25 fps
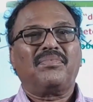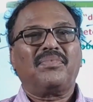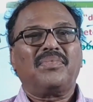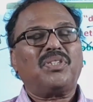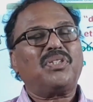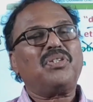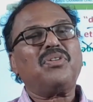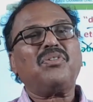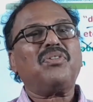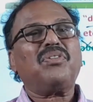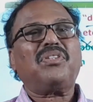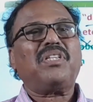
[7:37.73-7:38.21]

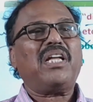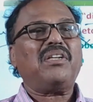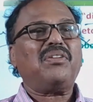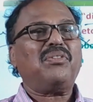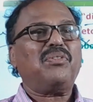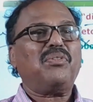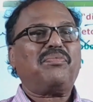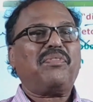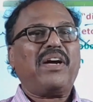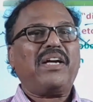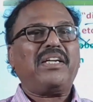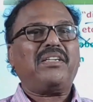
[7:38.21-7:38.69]
So then
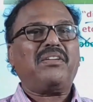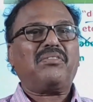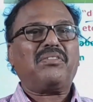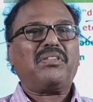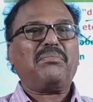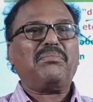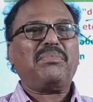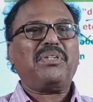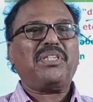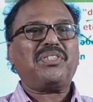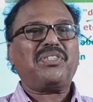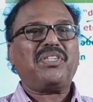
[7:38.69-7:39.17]
you find out the
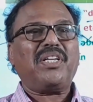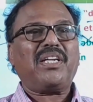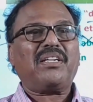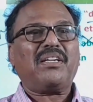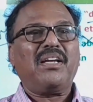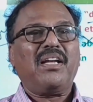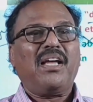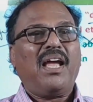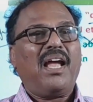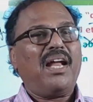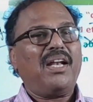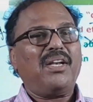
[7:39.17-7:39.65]
mistake
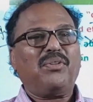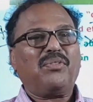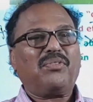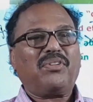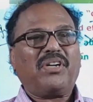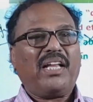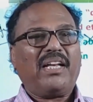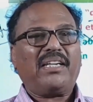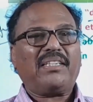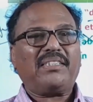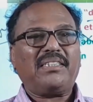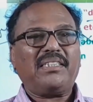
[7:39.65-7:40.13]
and you
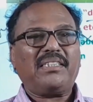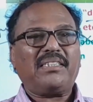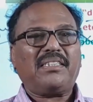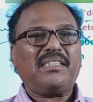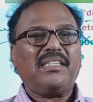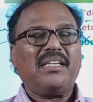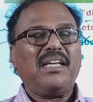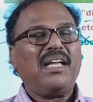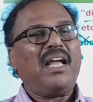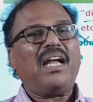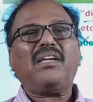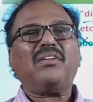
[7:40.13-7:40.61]
correct it
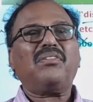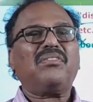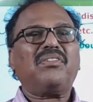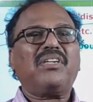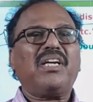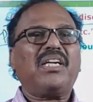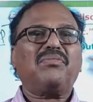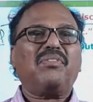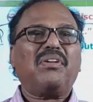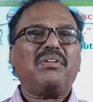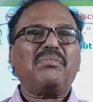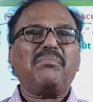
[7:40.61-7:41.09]
and you
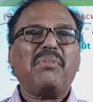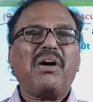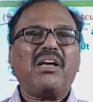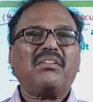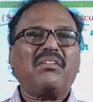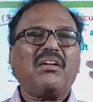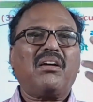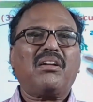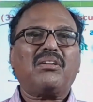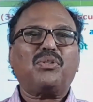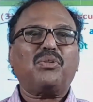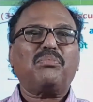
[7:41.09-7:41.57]
get 1
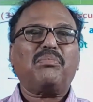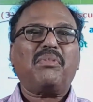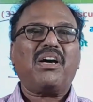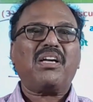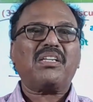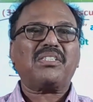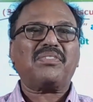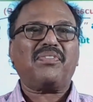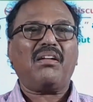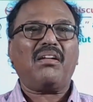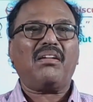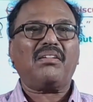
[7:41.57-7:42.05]
mark or 2
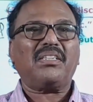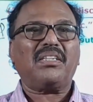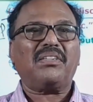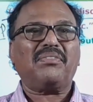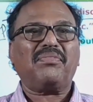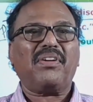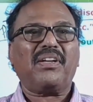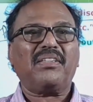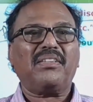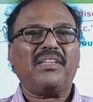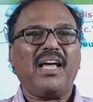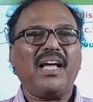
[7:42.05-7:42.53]
marks allotted
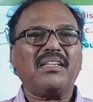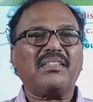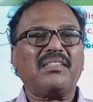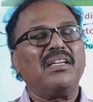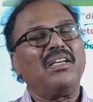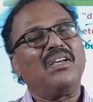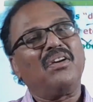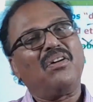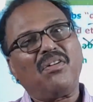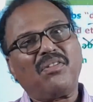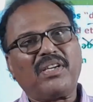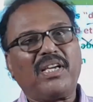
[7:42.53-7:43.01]
for that.
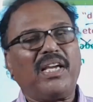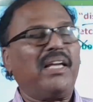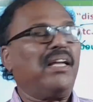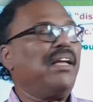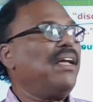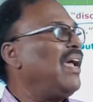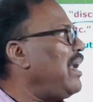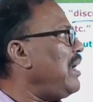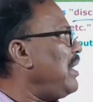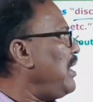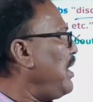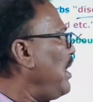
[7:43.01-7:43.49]
Okay, and